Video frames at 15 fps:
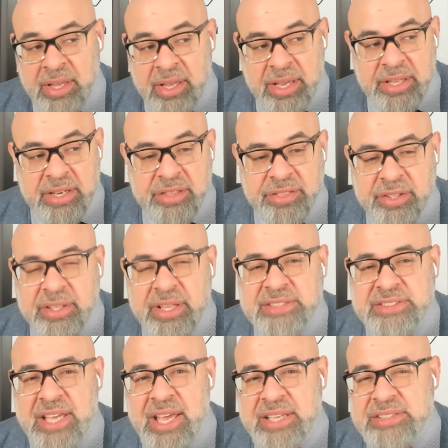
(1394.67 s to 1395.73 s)
Anything
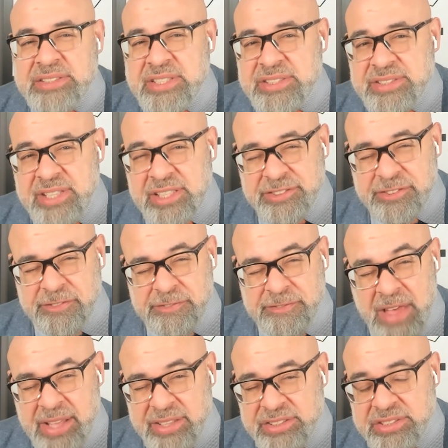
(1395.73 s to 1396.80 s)
that's excess, that's
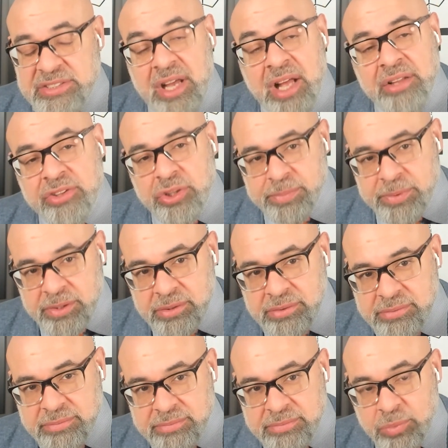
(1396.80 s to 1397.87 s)
fat soluble,
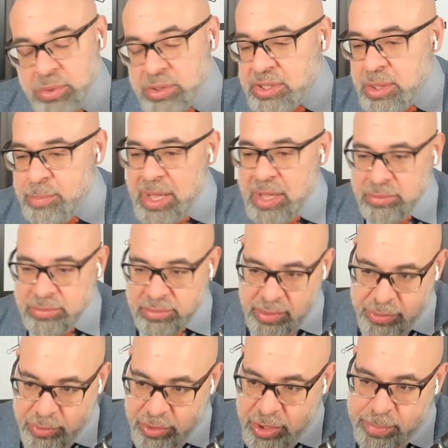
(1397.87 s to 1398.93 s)
will come out
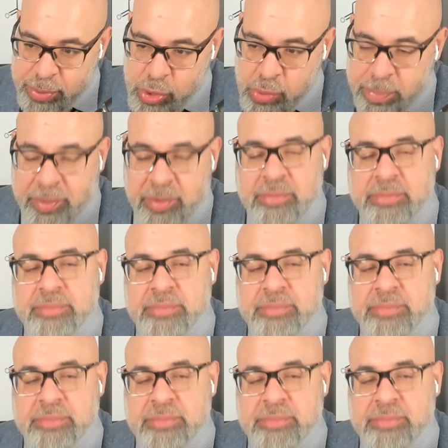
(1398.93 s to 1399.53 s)
through your poop.